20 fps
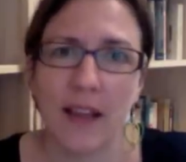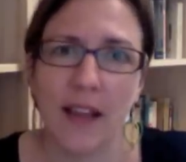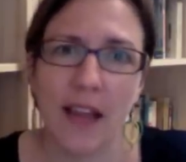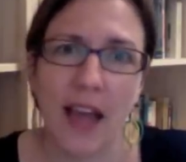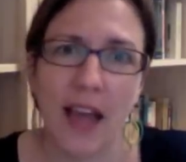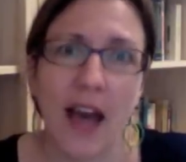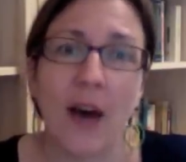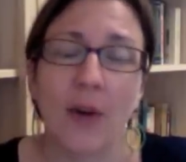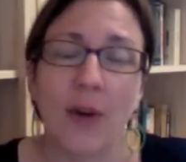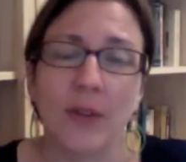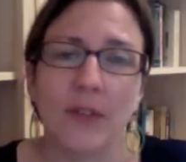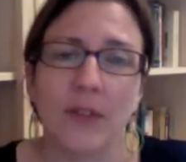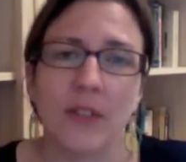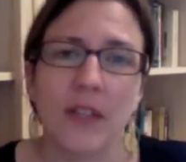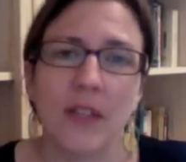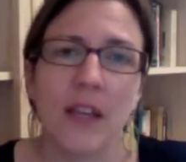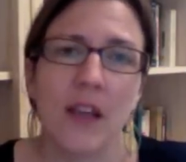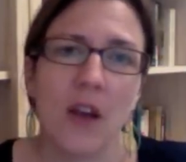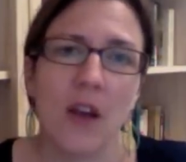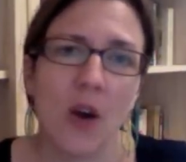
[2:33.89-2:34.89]
out
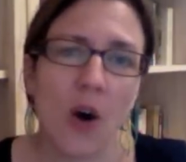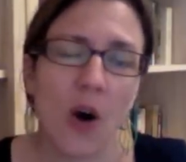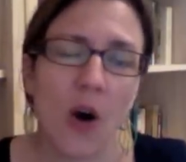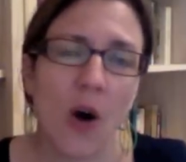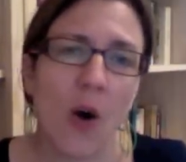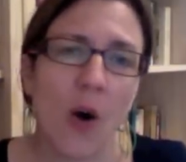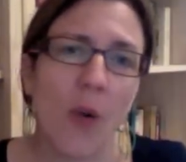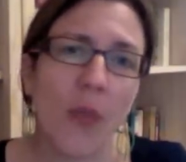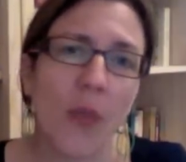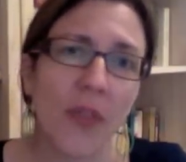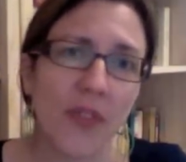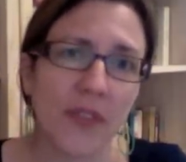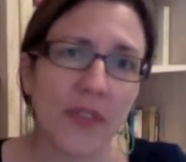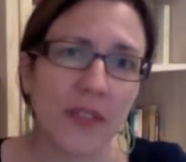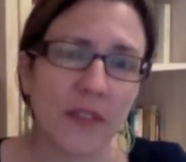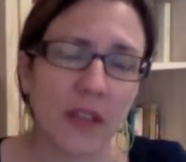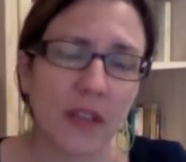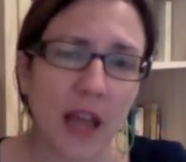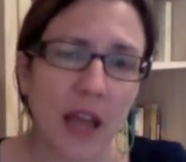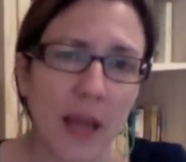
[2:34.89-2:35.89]
all within
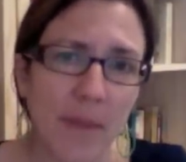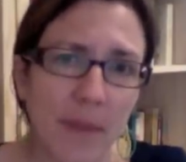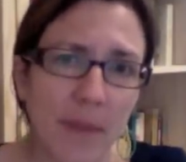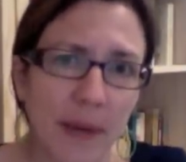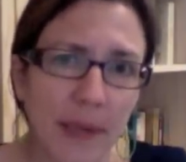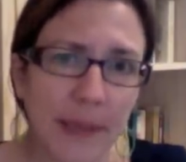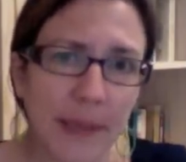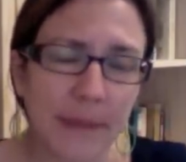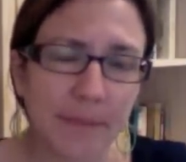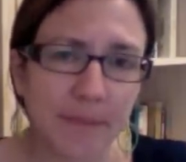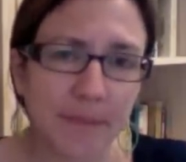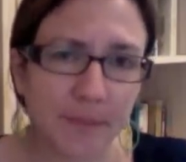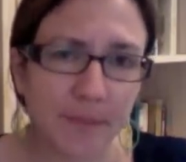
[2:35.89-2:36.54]
this time period.